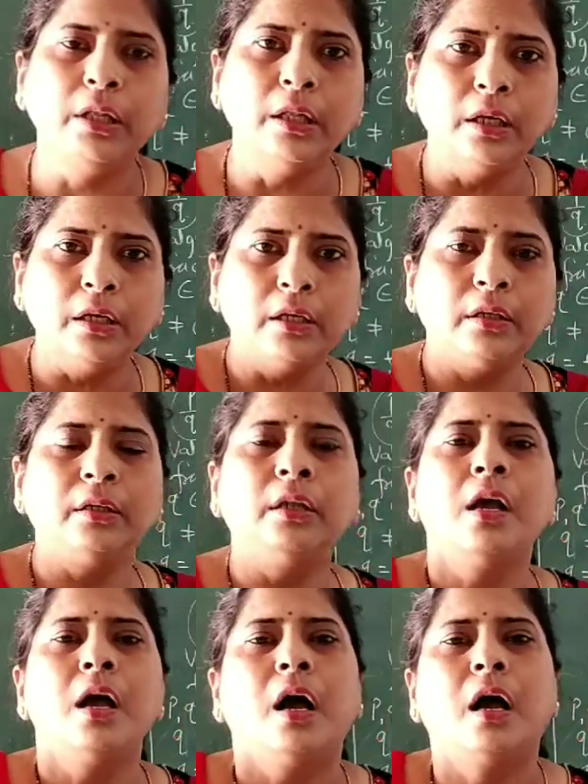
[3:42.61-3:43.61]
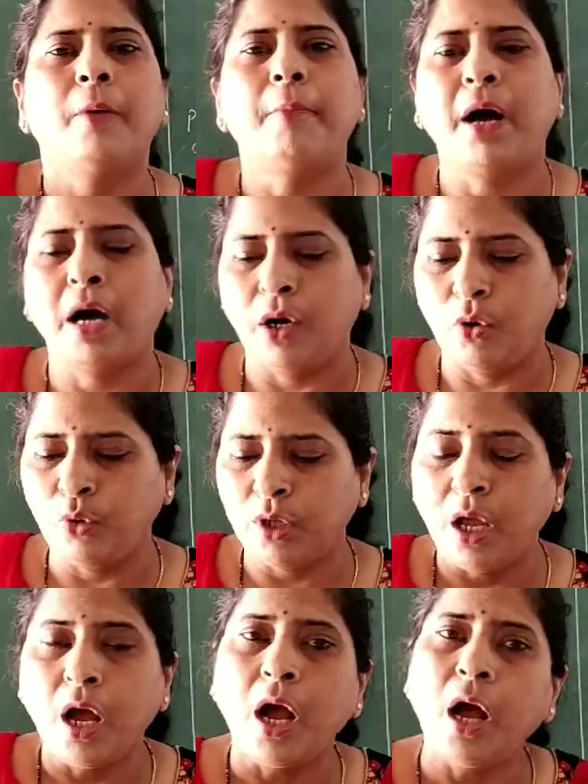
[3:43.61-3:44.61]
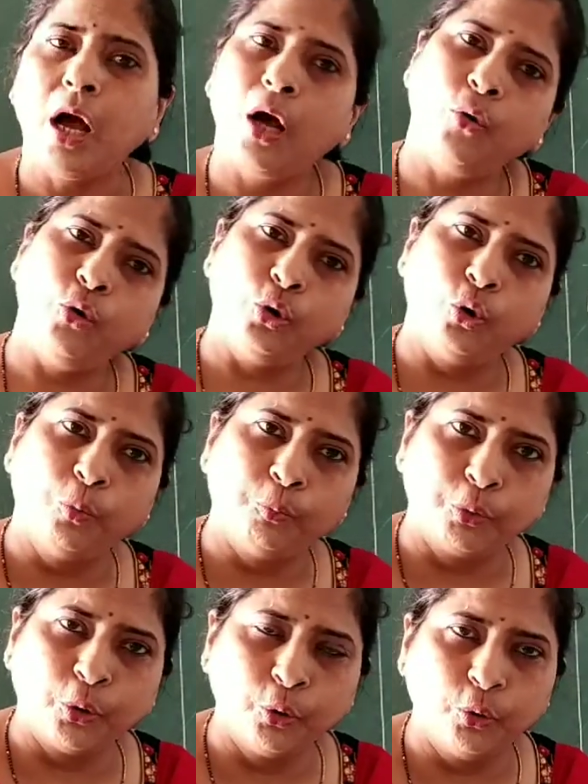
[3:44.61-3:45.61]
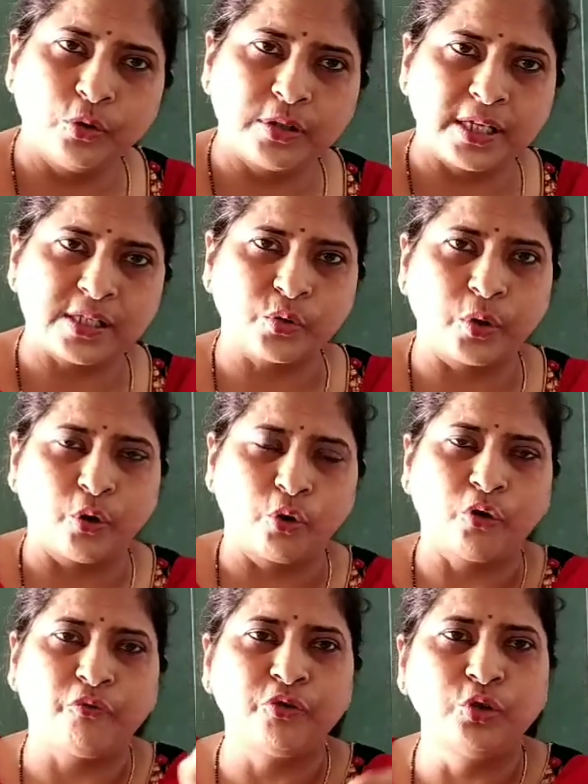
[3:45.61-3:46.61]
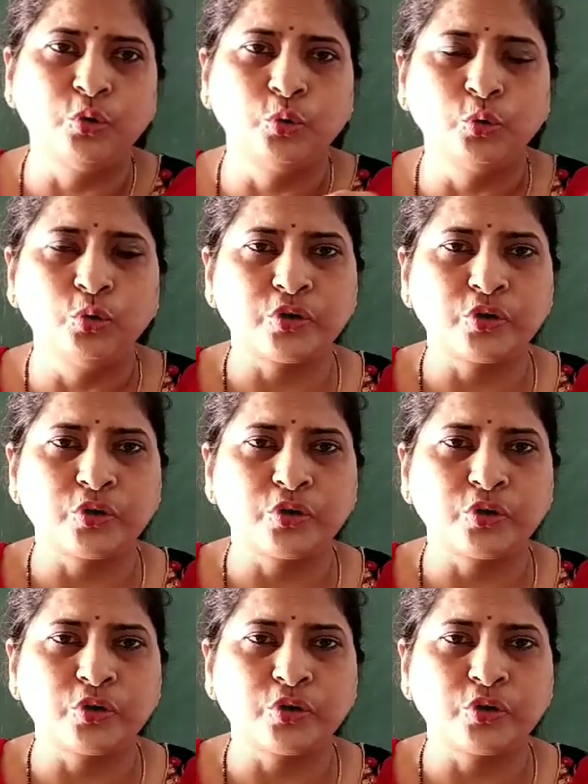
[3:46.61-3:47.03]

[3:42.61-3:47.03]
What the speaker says: learn about how to prove the square root of 2,